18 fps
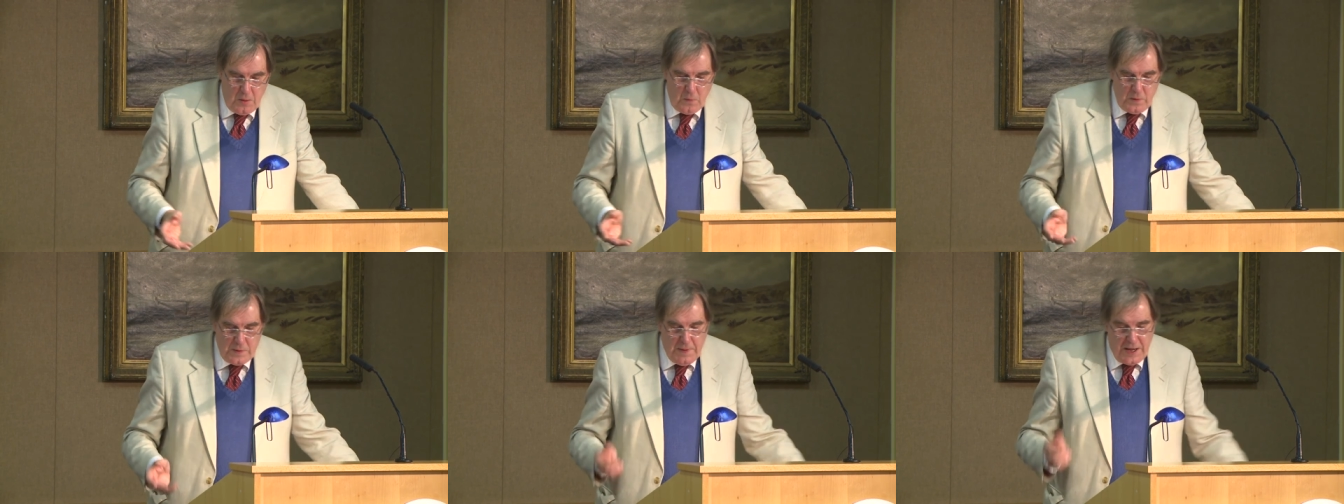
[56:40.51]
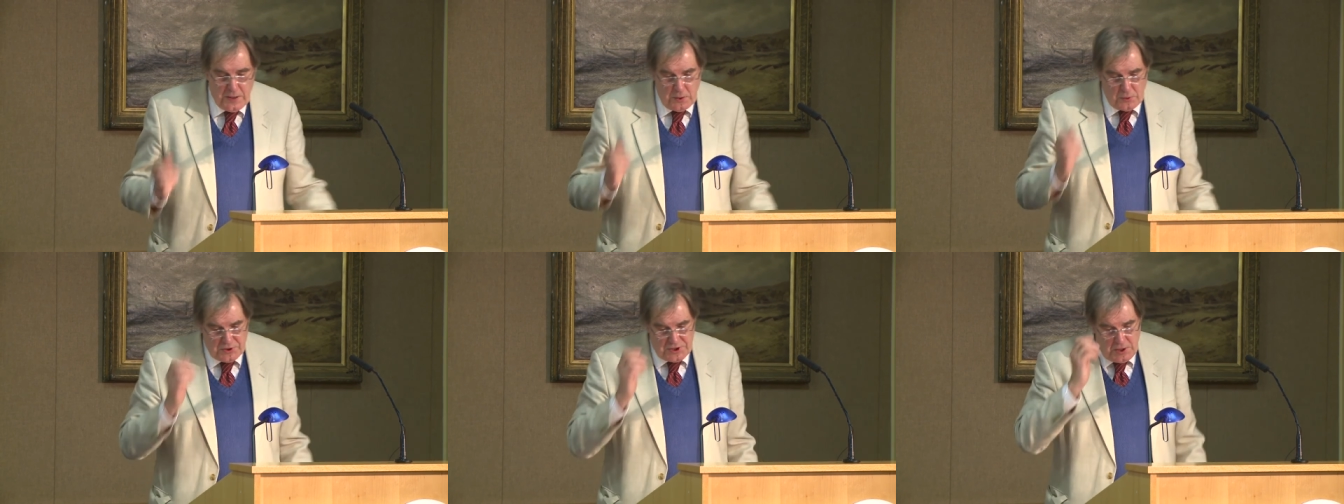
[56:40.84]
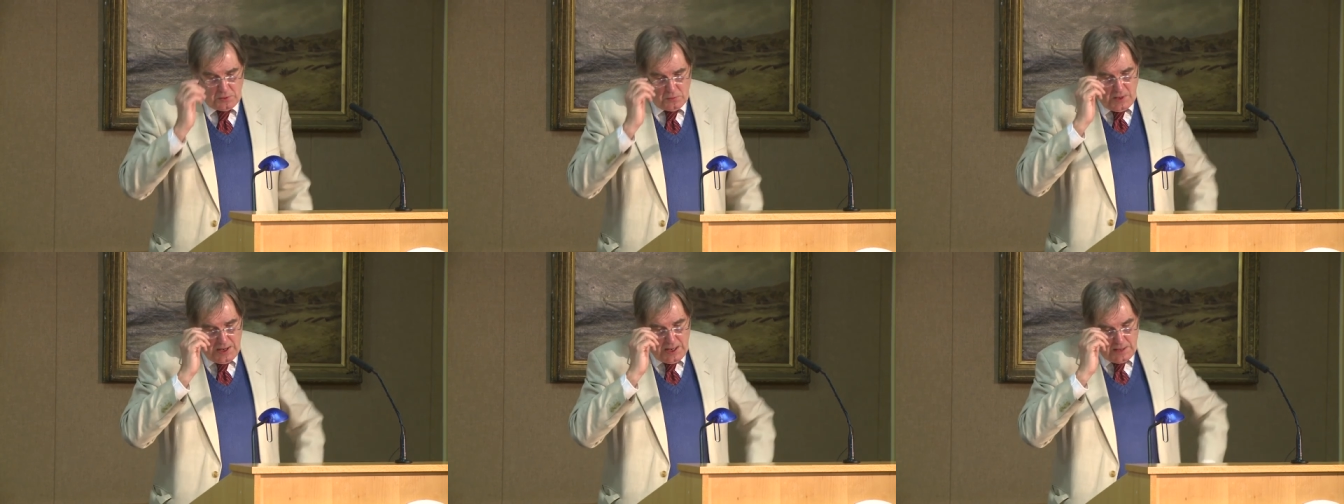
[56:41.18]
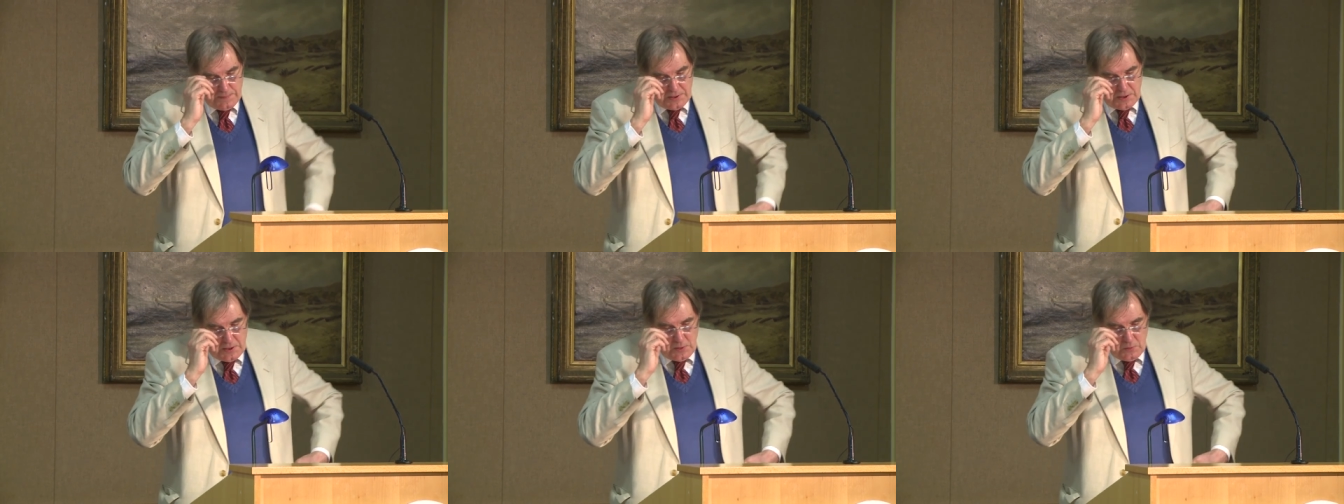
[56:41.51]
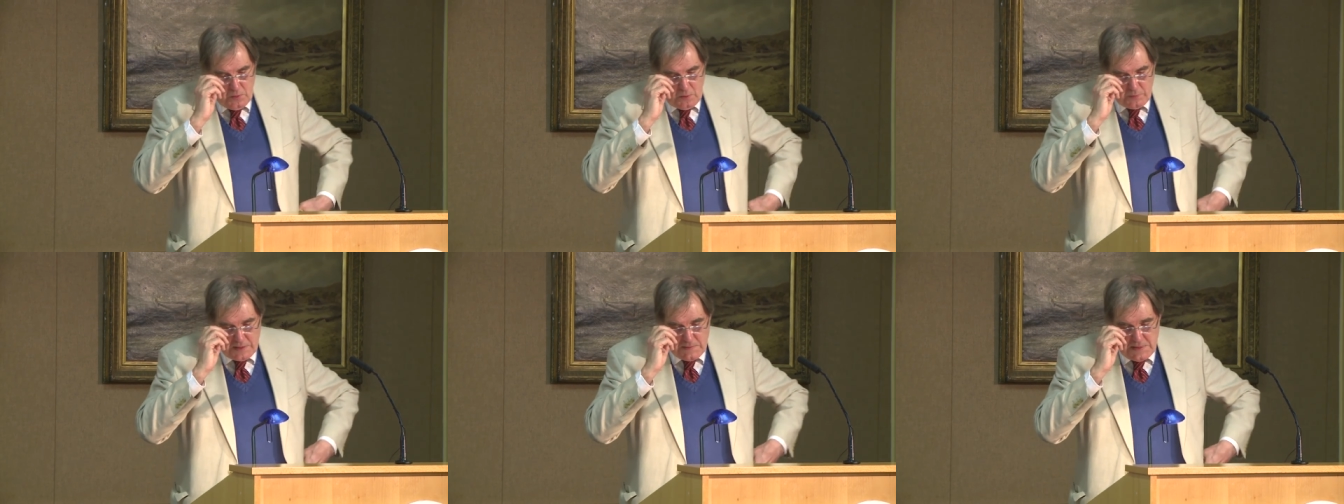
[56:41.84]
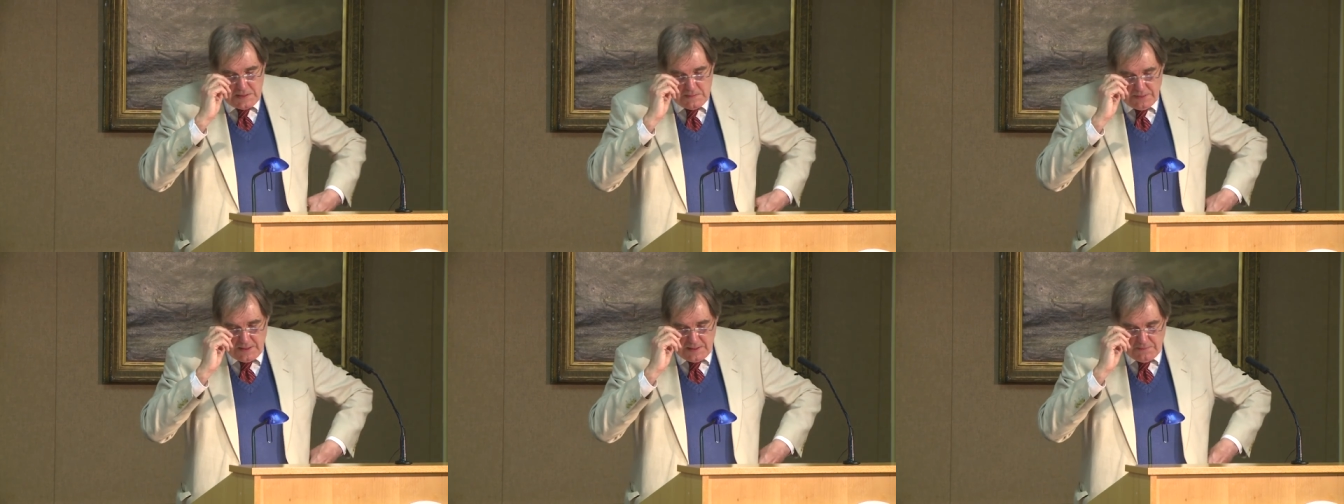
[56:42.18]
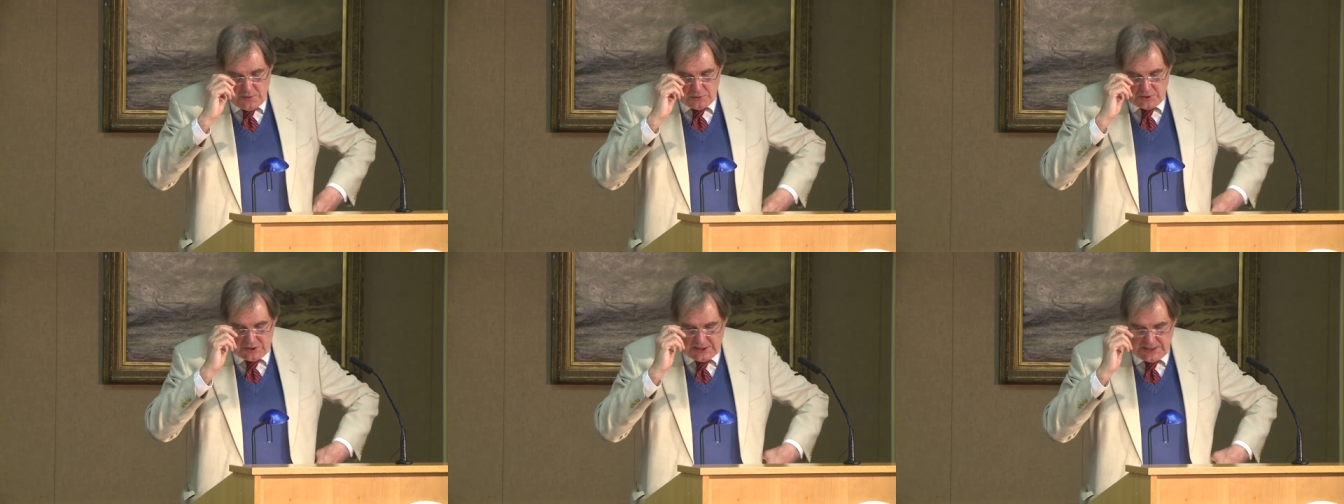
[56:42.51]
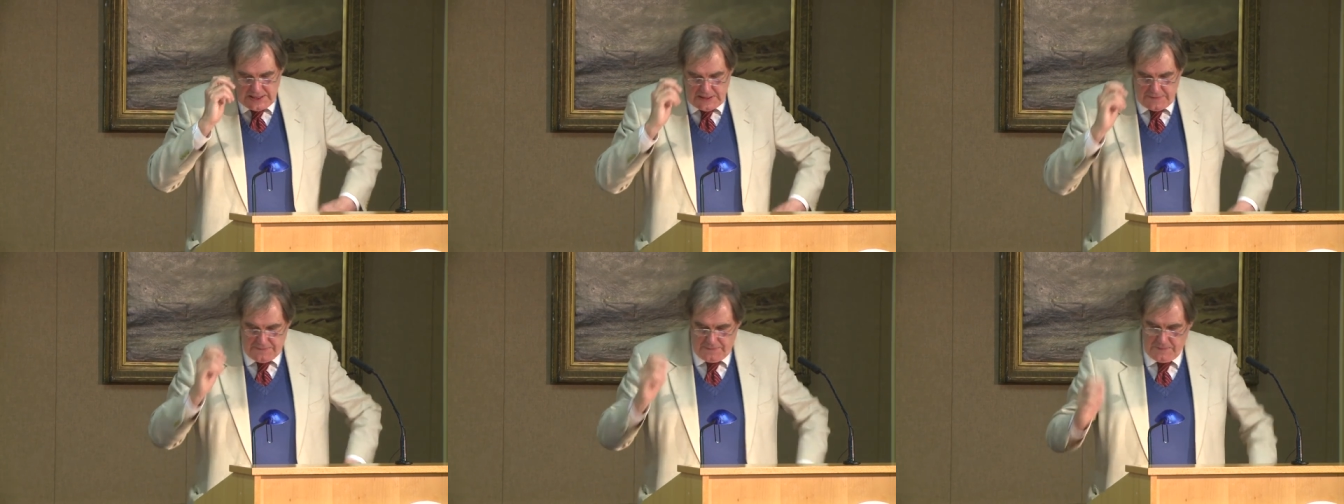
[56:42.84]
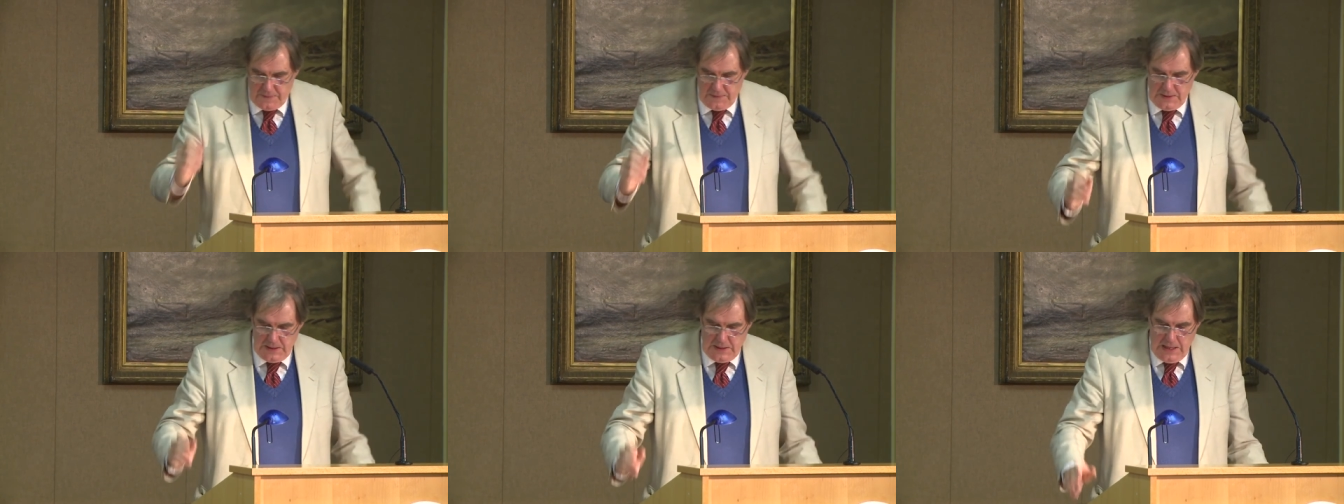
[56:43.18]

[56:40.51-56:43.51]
We might also weigh up what we mean by motif